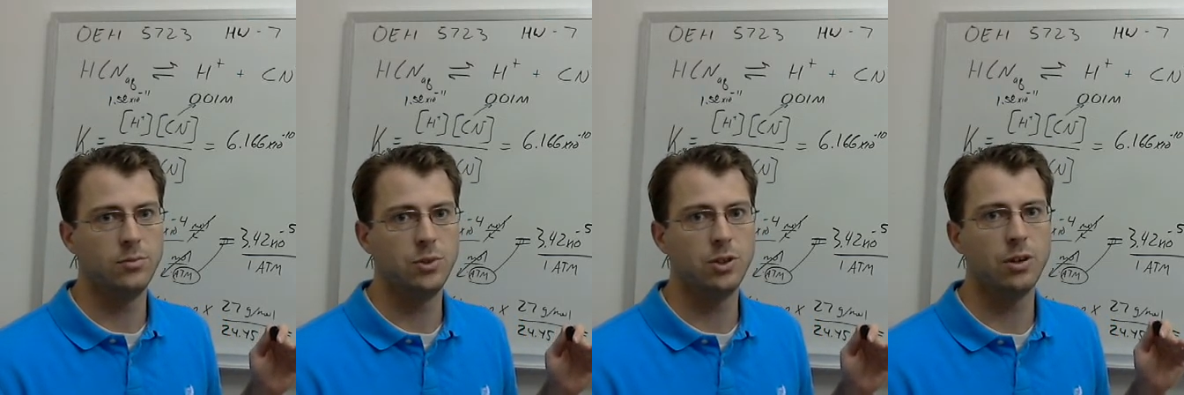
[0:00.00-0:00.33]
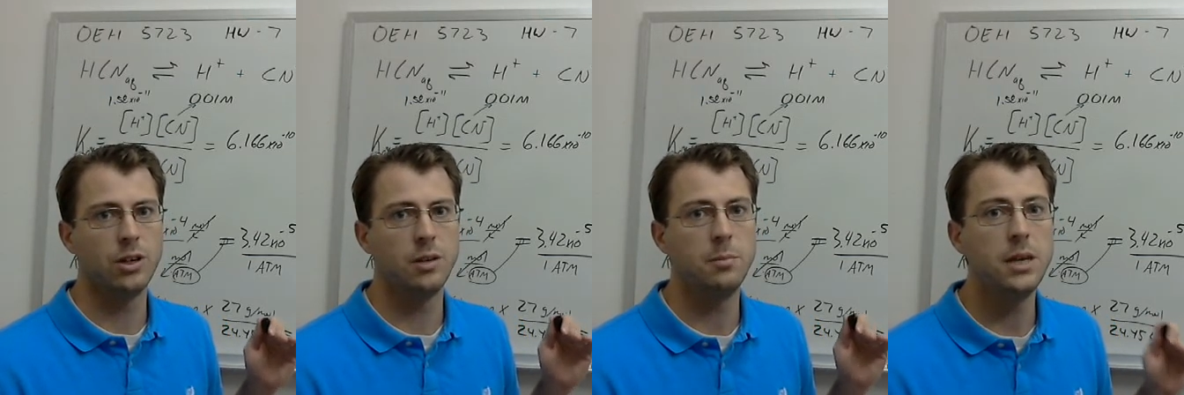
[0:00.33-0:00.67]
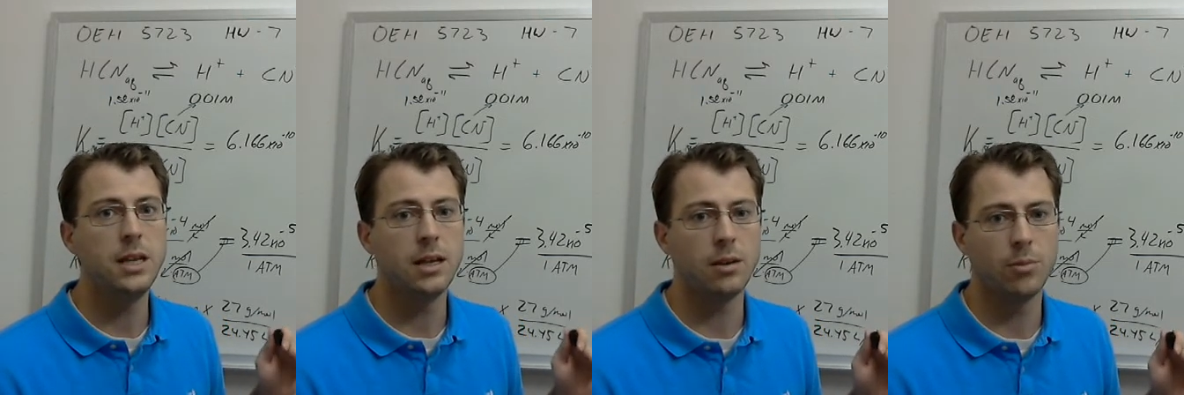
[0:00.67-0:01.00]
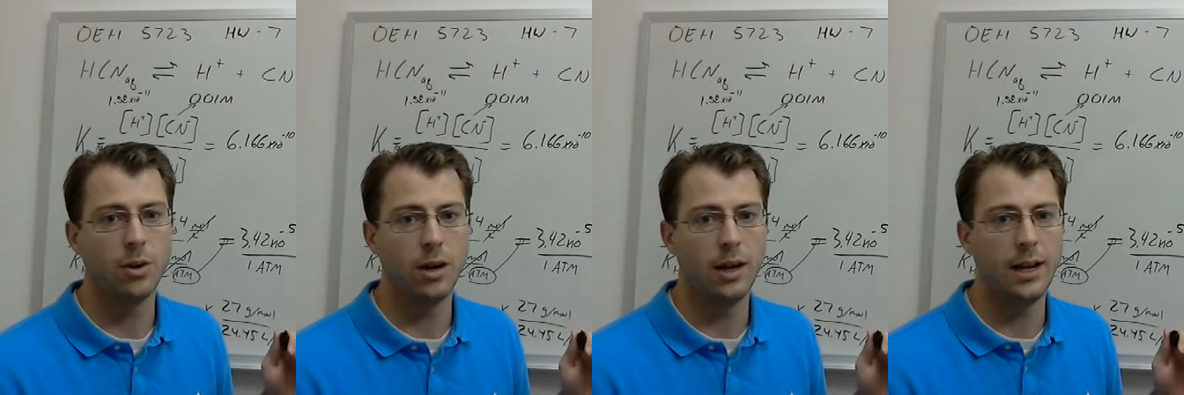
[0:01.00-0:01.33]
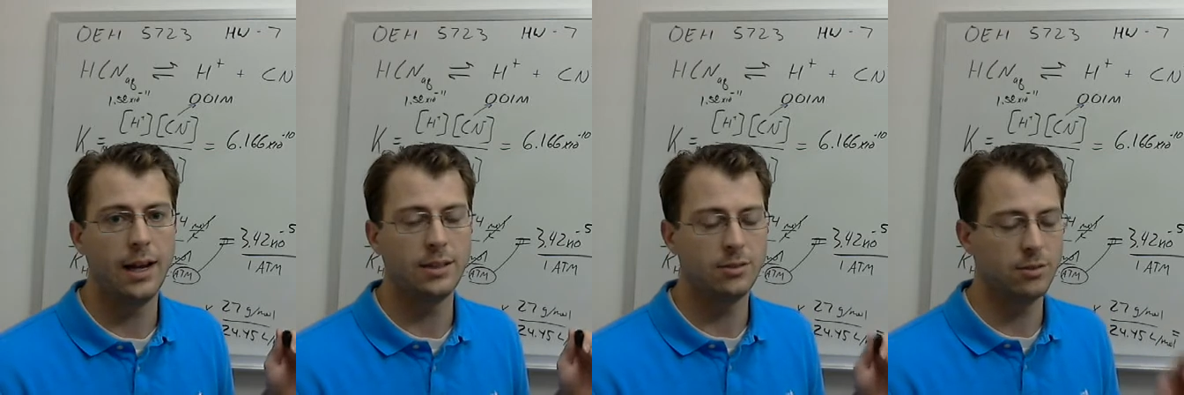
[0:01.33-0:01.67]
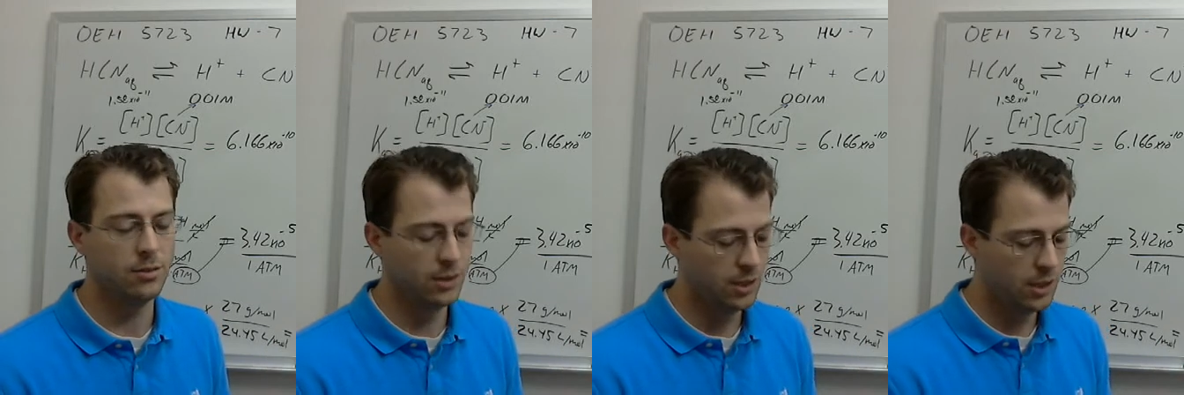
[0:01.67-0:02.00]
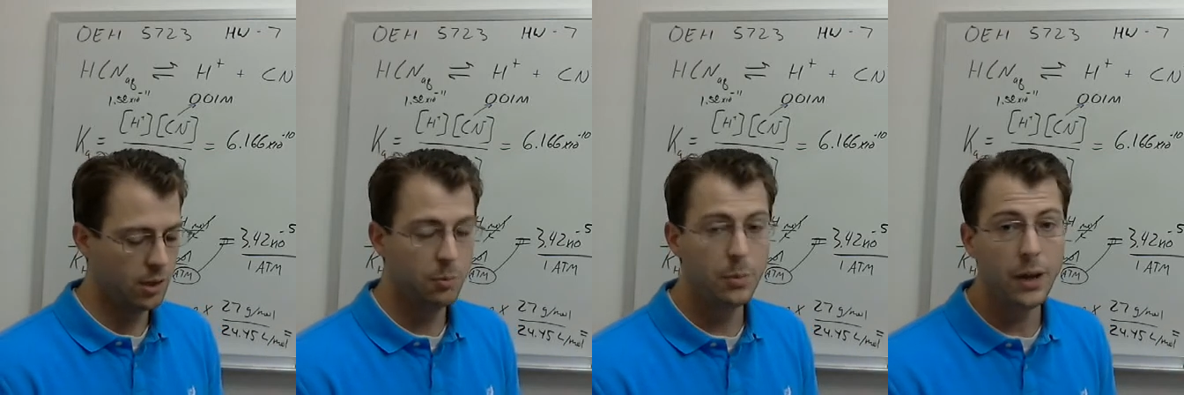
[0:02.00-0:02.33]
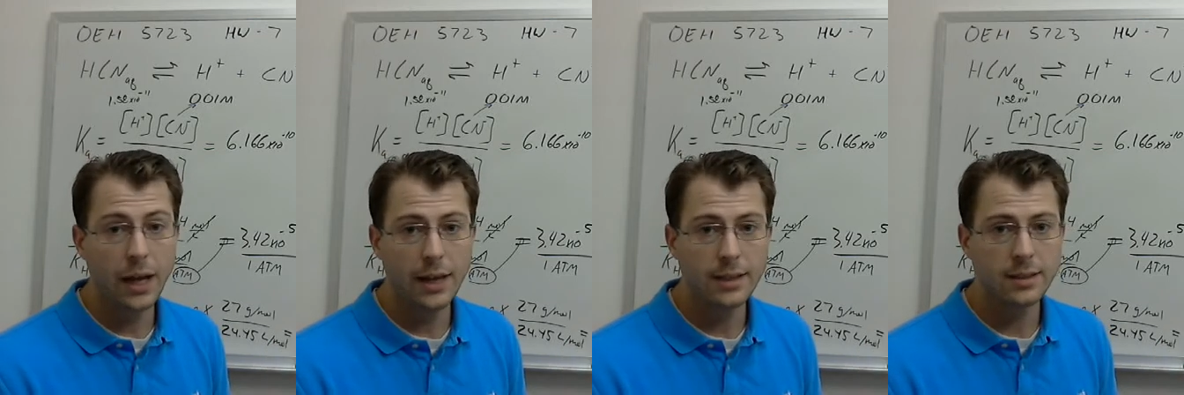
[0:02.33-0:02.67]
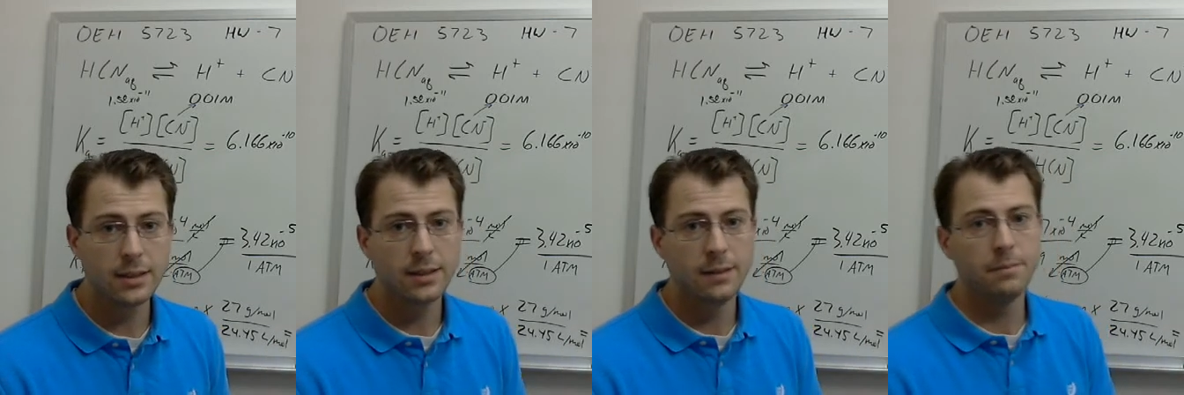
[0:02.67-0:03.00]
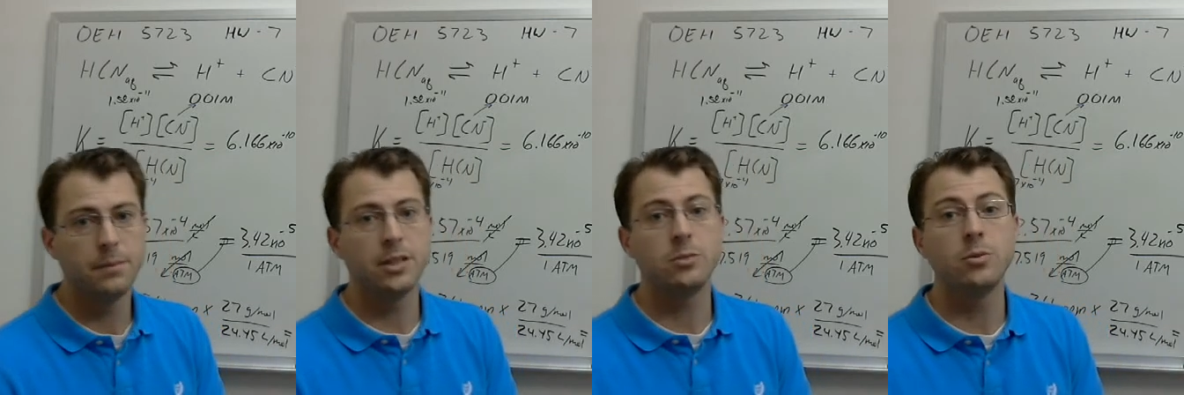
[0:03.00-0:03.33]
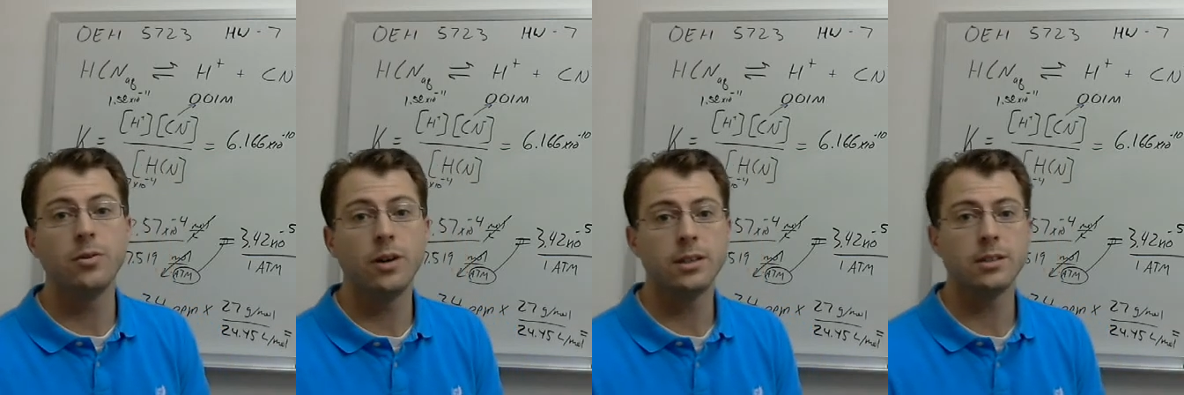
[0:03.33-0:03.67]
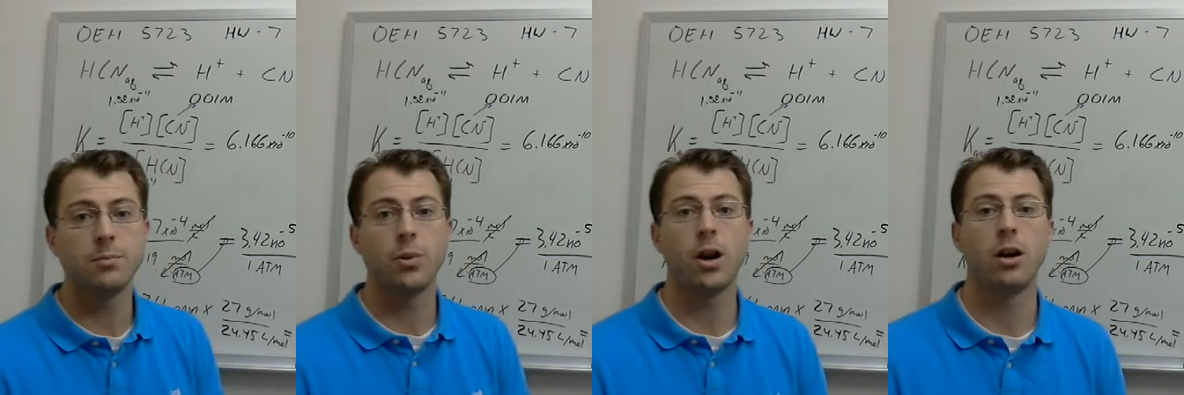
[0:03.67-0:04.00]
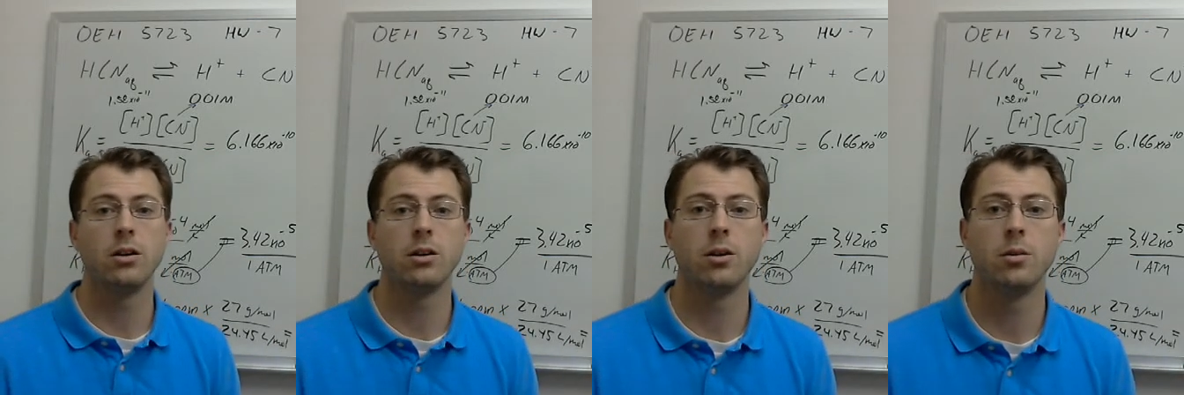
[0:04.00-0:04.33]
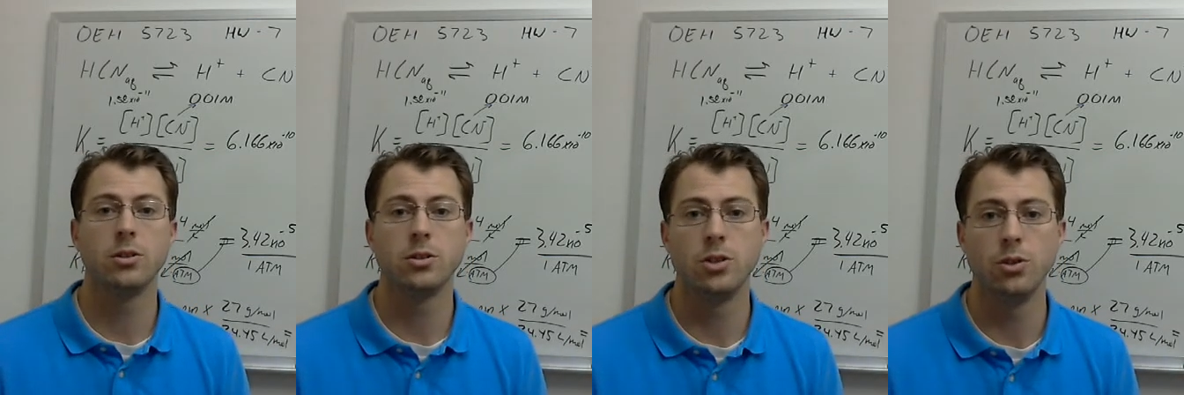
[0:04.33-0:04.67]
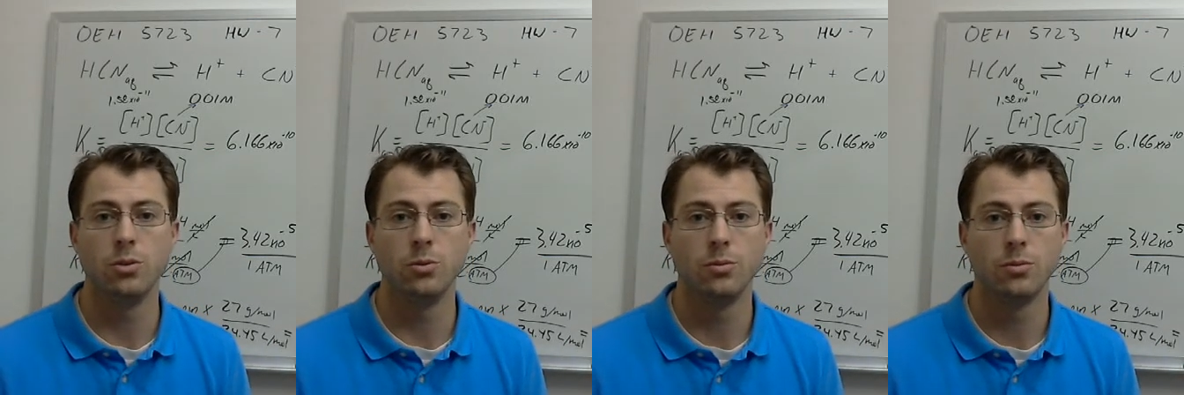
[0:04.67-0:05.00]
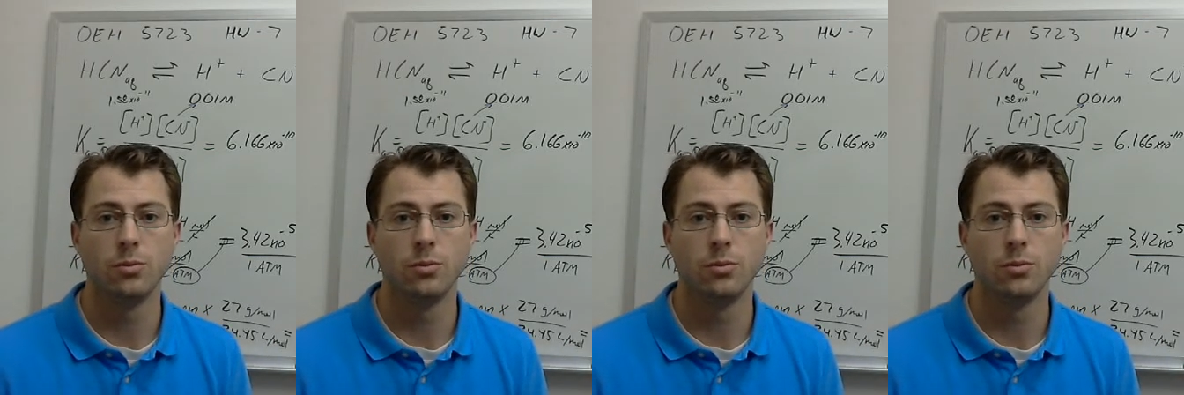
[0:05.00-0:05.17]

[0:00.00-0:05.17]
you're an immediate hazard. But let's move on to part 2.